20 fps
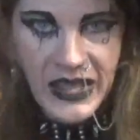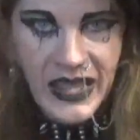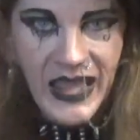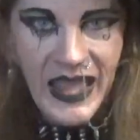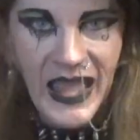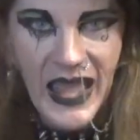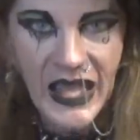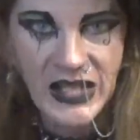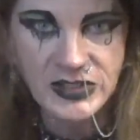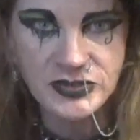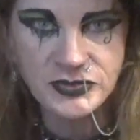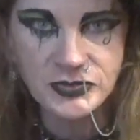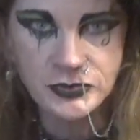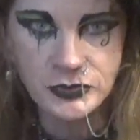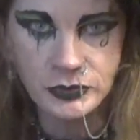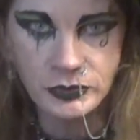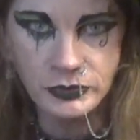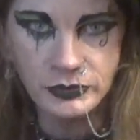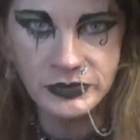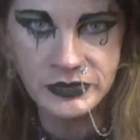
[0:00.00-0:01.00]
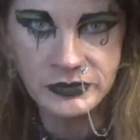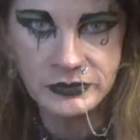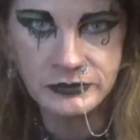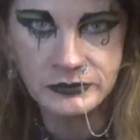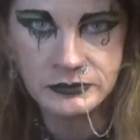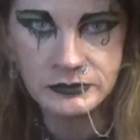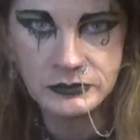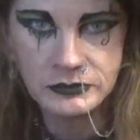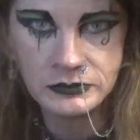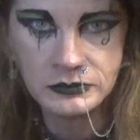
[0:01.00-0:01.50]
Attitude.
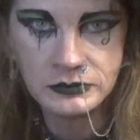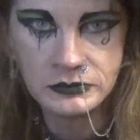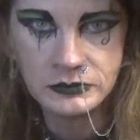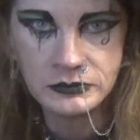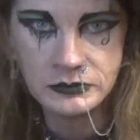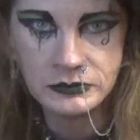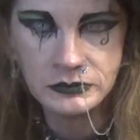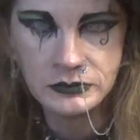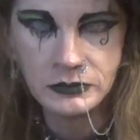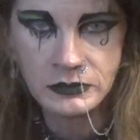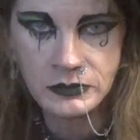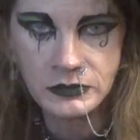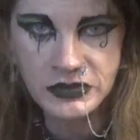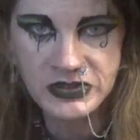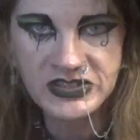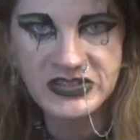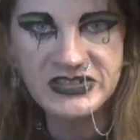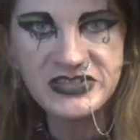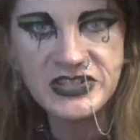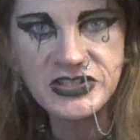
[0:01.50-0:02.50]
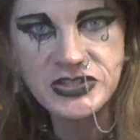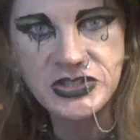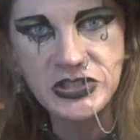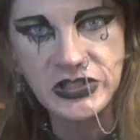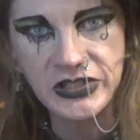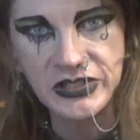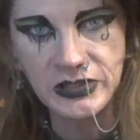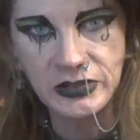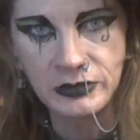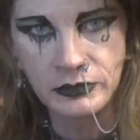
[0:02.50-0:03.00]

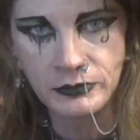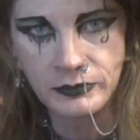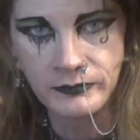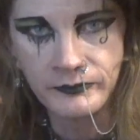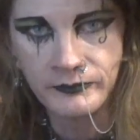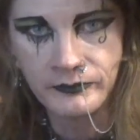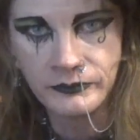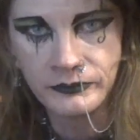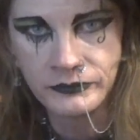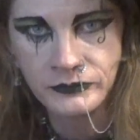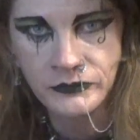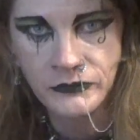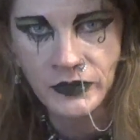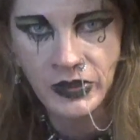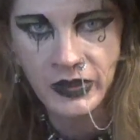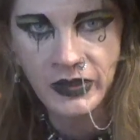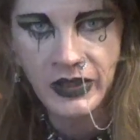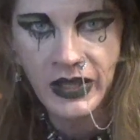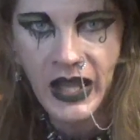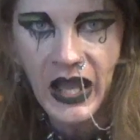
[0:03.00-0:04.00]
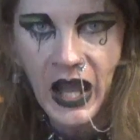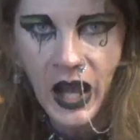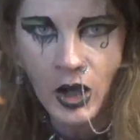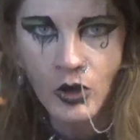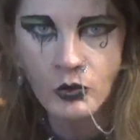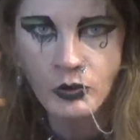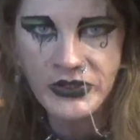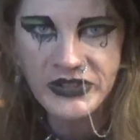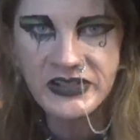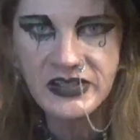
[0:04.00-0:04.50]
conditioning, how
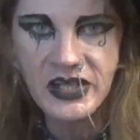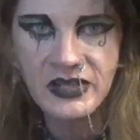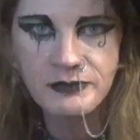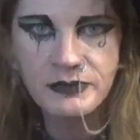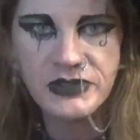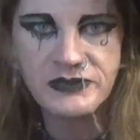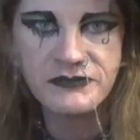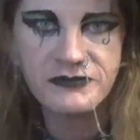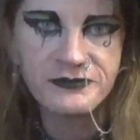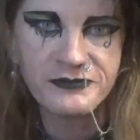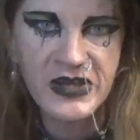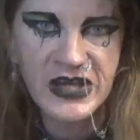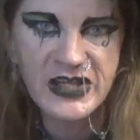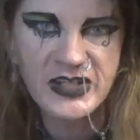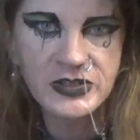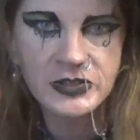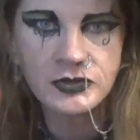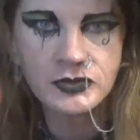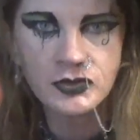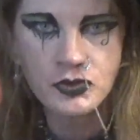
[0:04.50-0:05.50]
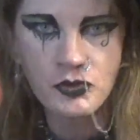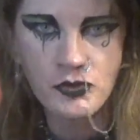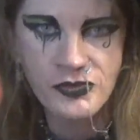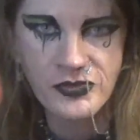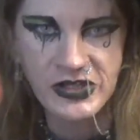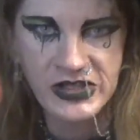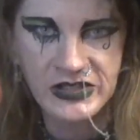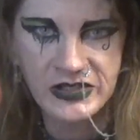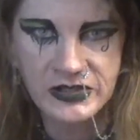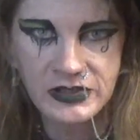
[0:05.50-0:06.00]
we have been fed to
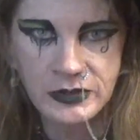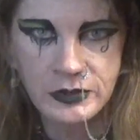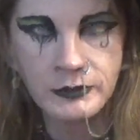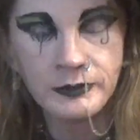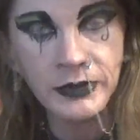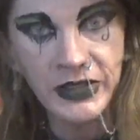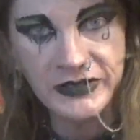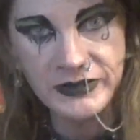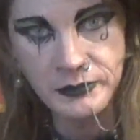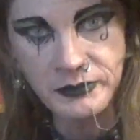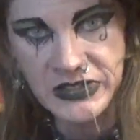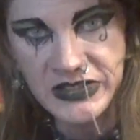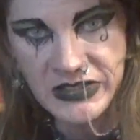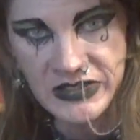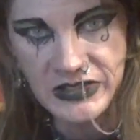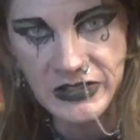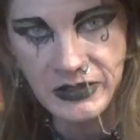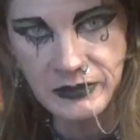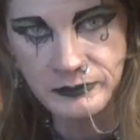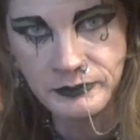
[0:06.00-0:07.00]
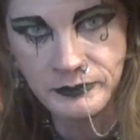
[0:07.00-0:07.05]
think by the media.